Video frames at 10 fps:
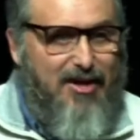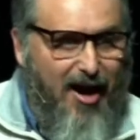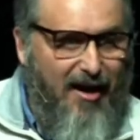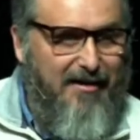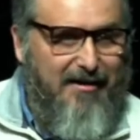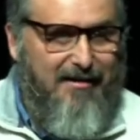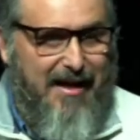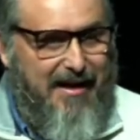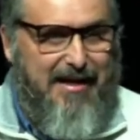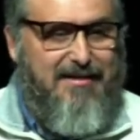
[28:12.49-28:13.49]
It is
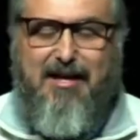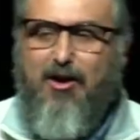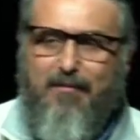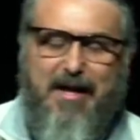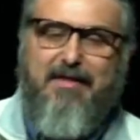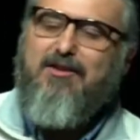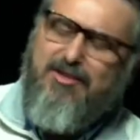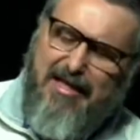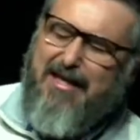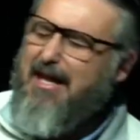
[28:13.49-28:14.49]
not that he's talking about